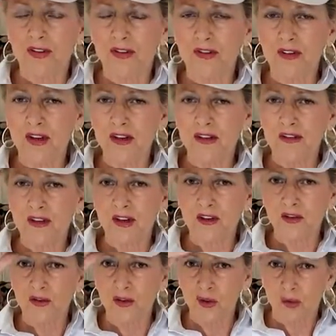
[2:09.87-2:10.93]
the sun is
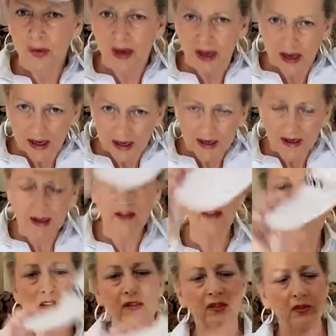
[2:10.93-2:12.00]
not too bad,
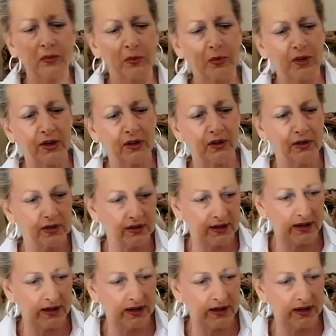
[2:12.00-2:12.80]
this is pretty good.